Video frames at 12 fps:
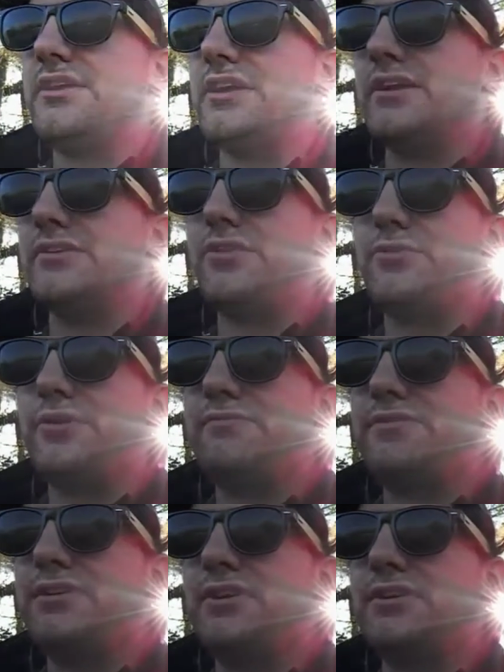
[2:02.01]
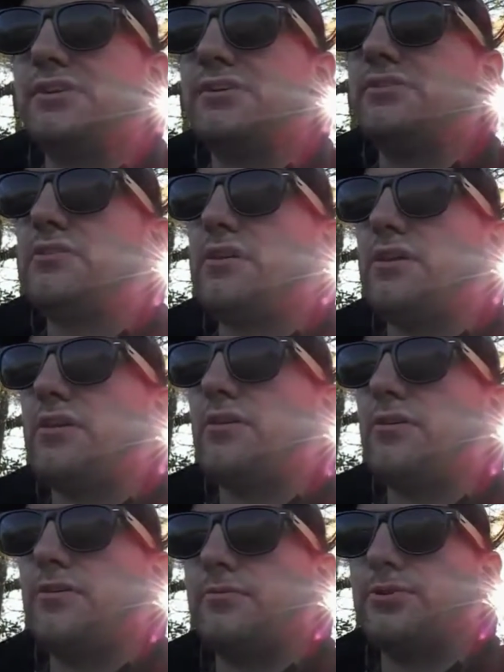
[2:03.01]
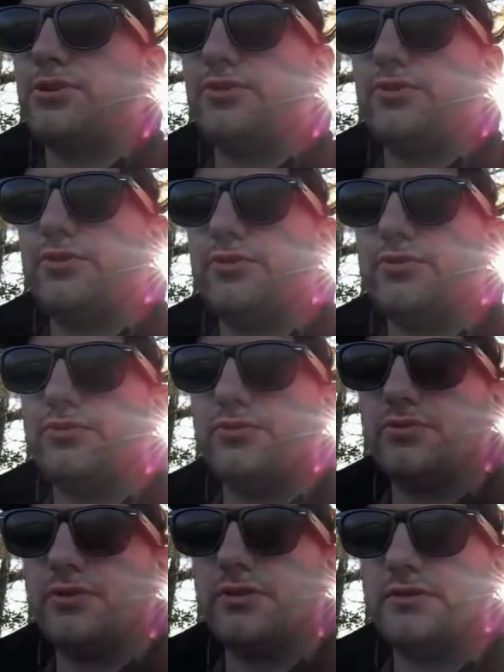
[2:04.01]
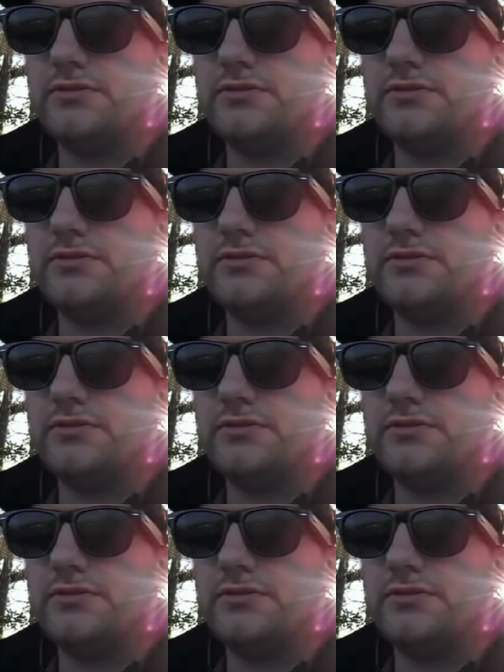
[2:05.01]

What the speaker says: Yeah, thrifting. Go do